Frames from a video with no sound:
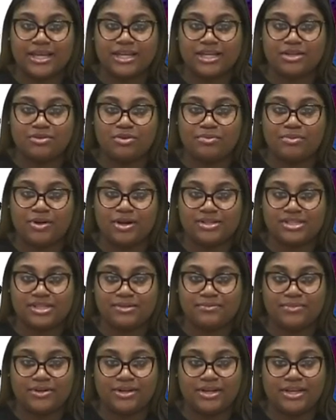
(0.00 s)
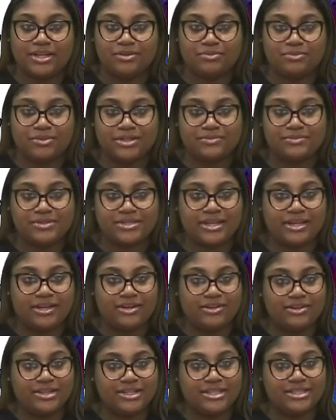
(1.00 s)
annual Boston Butt and Rib
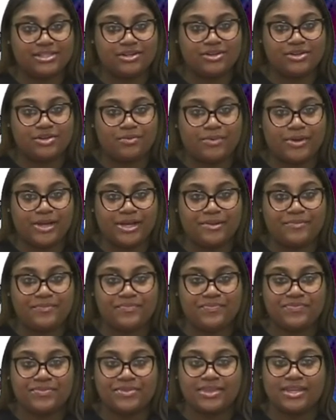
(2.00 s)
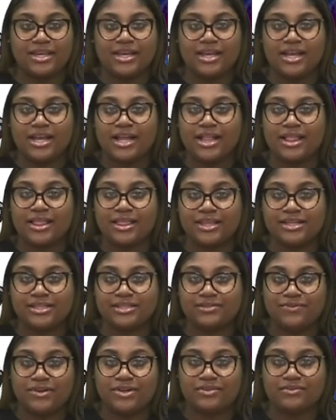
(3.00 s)
Sale is underway.
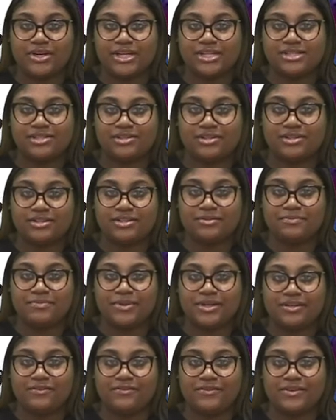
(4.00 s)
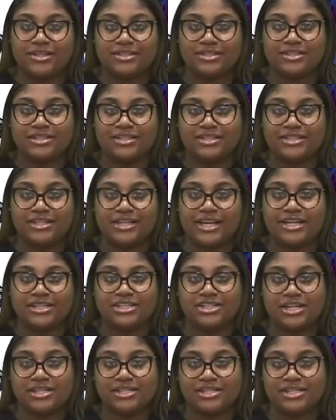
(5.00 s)
This fundraiser benefits the
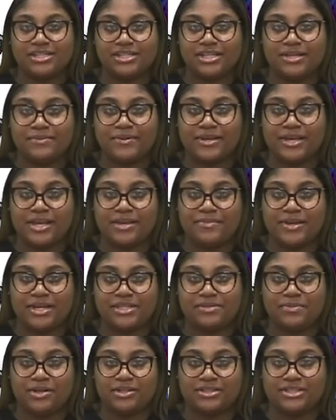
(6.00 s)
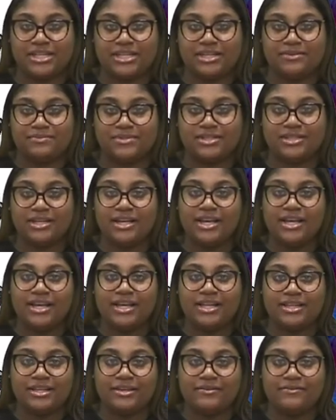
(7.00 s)
DHS and DPA baseball teams.
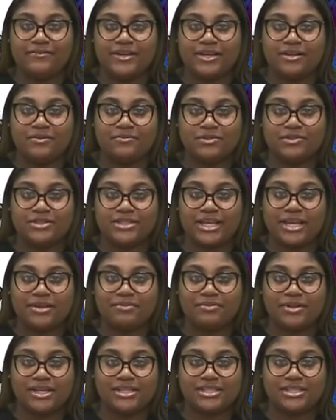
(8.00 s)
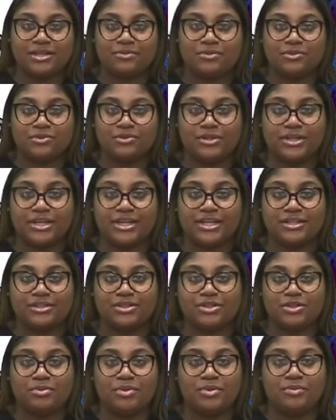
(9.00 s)
The event will take place at Rural King
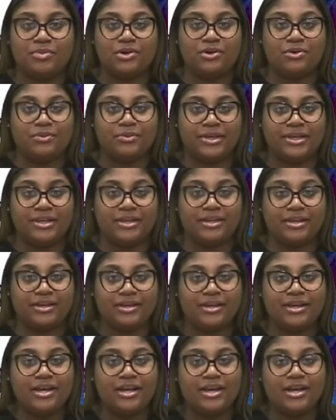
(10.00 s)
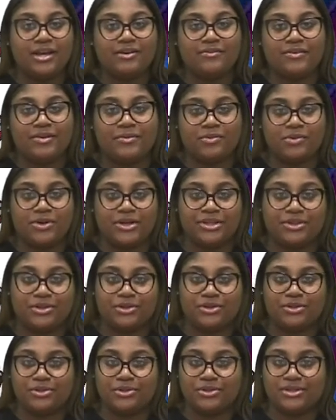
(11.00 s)
Super Bowl week February
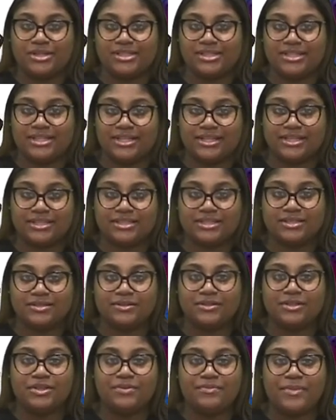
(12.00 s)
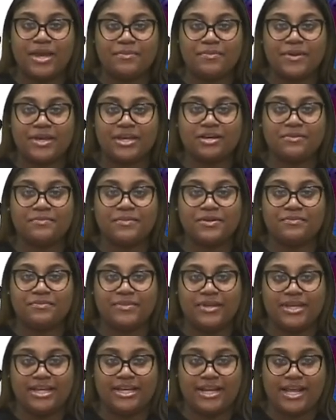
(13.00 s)
3rd through the 6th. You may pick up your
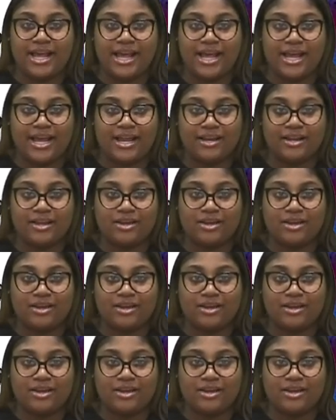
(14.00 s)
meat at